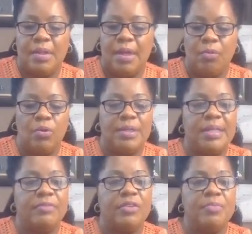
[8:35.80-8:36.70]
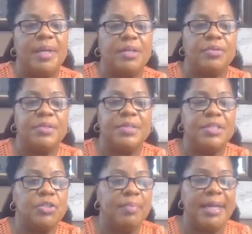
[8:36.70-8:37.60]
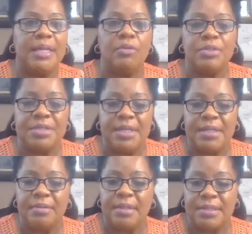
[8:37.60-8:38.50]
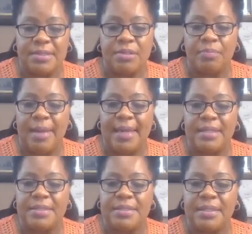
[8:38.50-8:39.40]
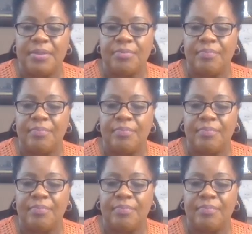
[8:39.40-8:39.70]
And what level of medical decision making was done? Let's look back and see.